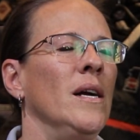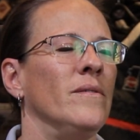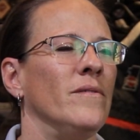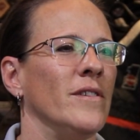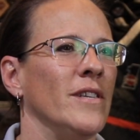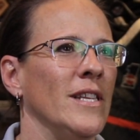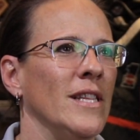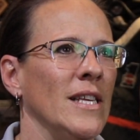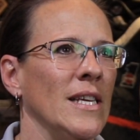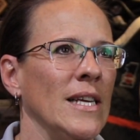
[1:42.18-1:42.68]

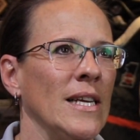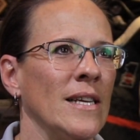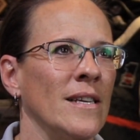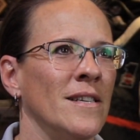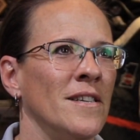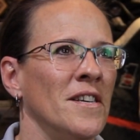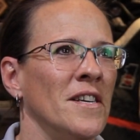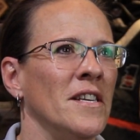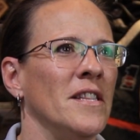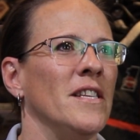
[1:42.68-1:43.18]

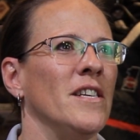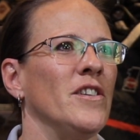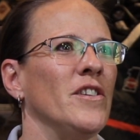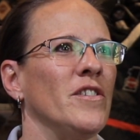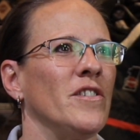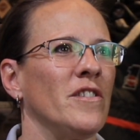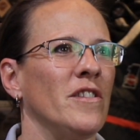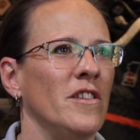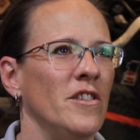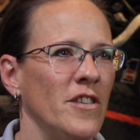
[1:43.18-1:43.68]
Everything.
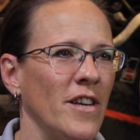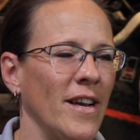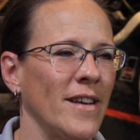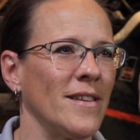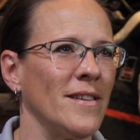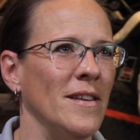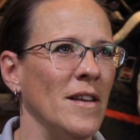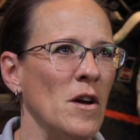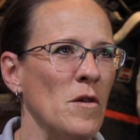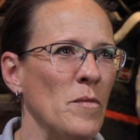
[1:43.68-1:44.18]
There's the
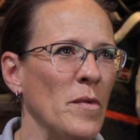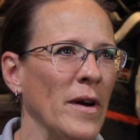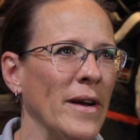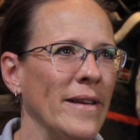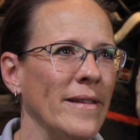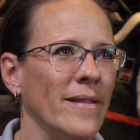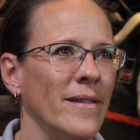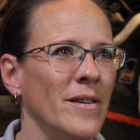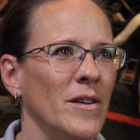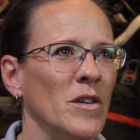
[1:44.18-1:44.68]
Jackson
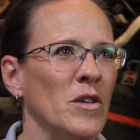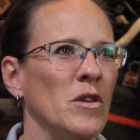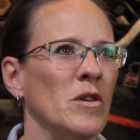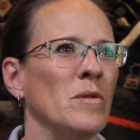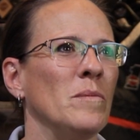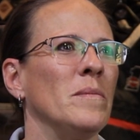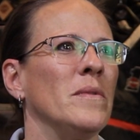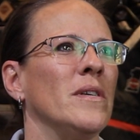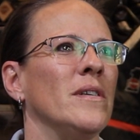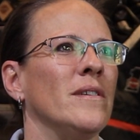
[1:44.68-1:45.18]
Alpine
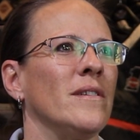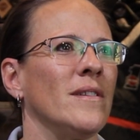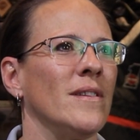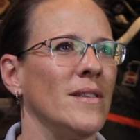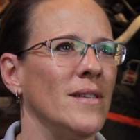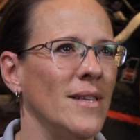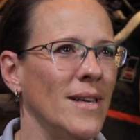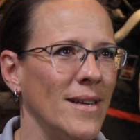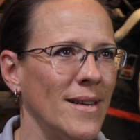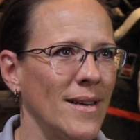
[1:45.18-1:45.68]
Loop. There's
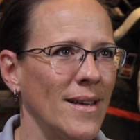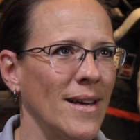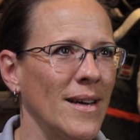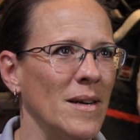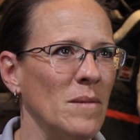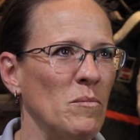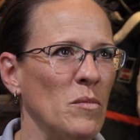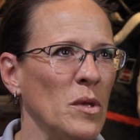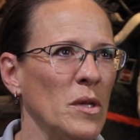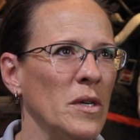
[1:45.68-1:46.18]
the Tin
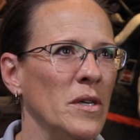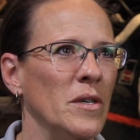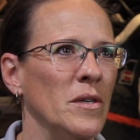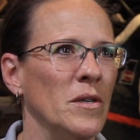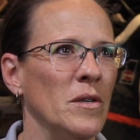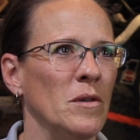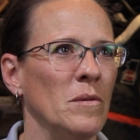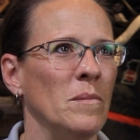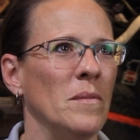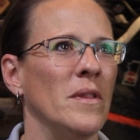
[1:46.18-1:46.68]
Cup
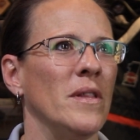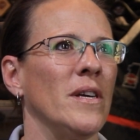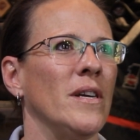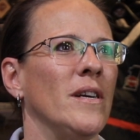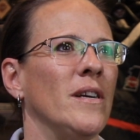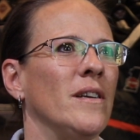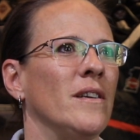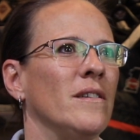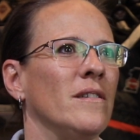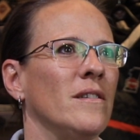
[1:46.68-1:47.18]
Loop.
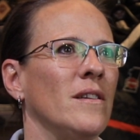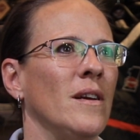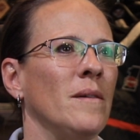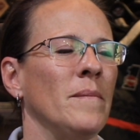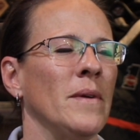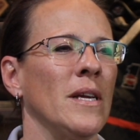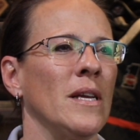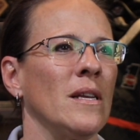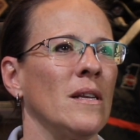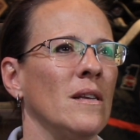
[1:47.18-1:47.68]
There's,
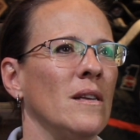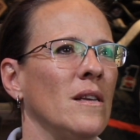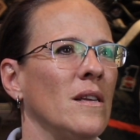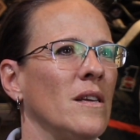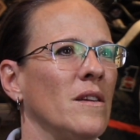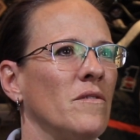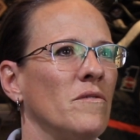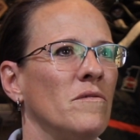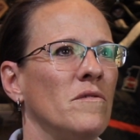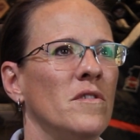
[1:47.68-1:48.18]
I
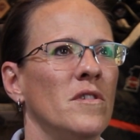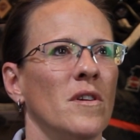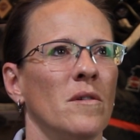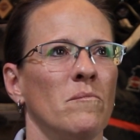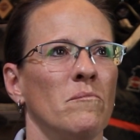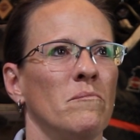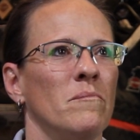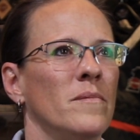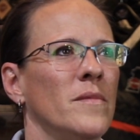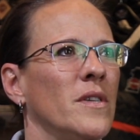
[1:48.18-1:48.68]
mean, you
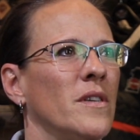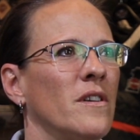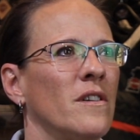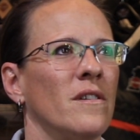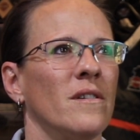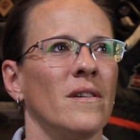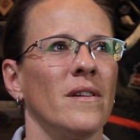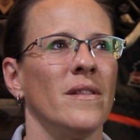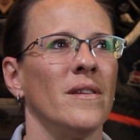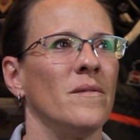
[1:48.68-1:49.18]
jump,
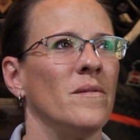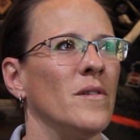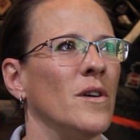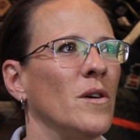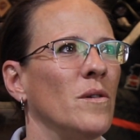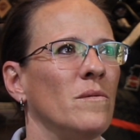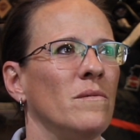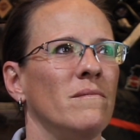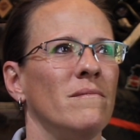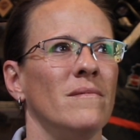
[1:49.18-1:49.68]
you're on the
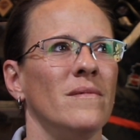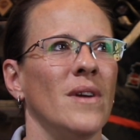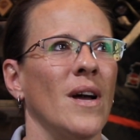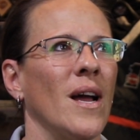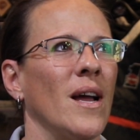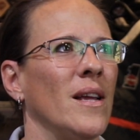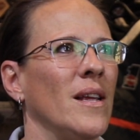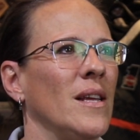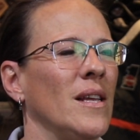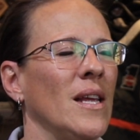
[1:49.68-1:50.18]
road,
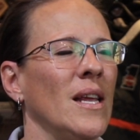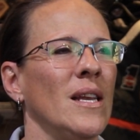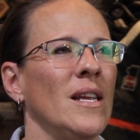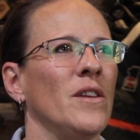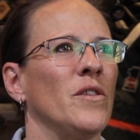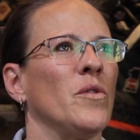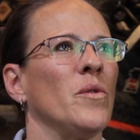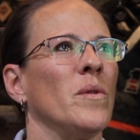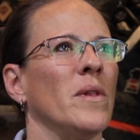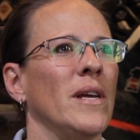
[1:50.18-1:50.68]

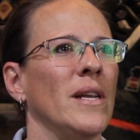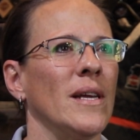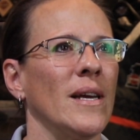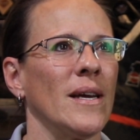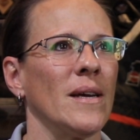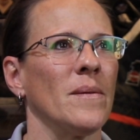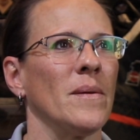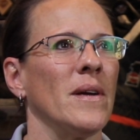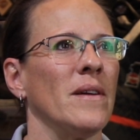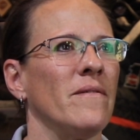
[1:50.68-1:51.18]
any two-lane
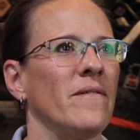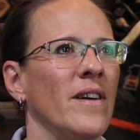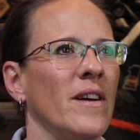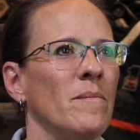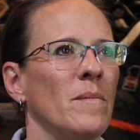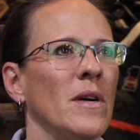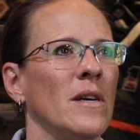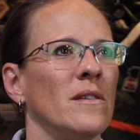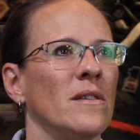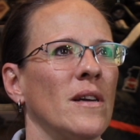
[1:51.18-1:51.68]
highway
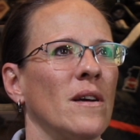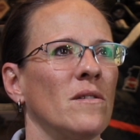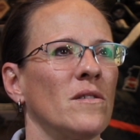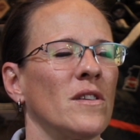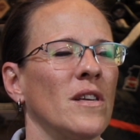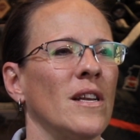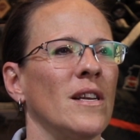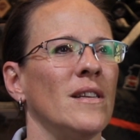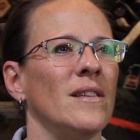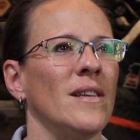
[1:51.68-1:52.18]
5 miles
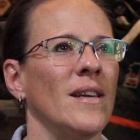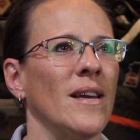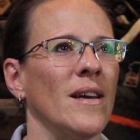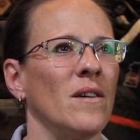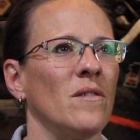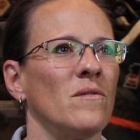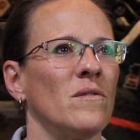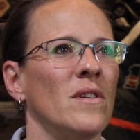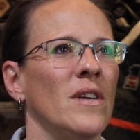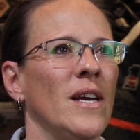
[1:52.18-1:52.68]
outside of
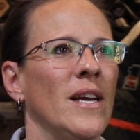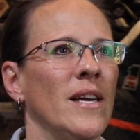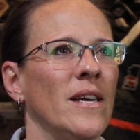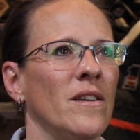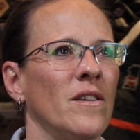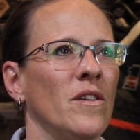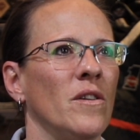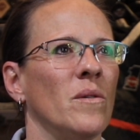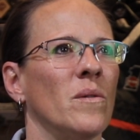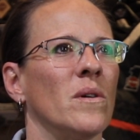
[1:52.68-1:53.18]
town,
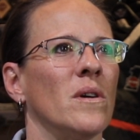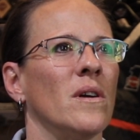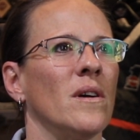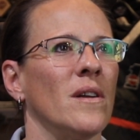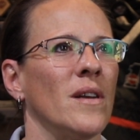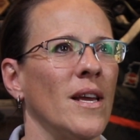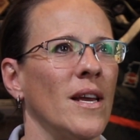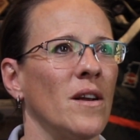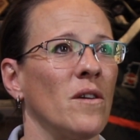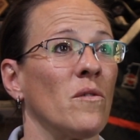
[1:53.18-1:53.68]
and you are
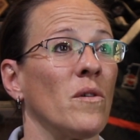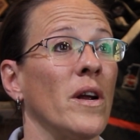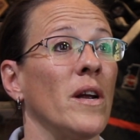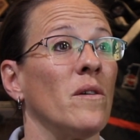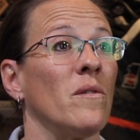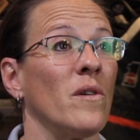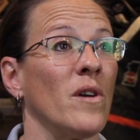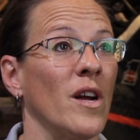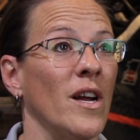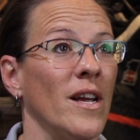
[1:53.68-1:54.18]
on a
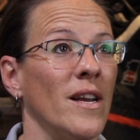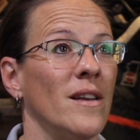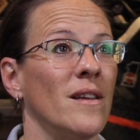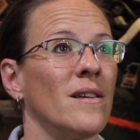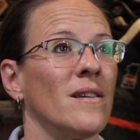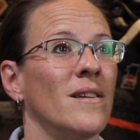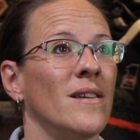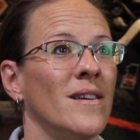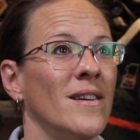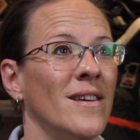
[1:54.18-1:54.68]
great
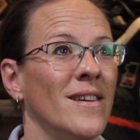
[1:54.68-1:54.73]
ride.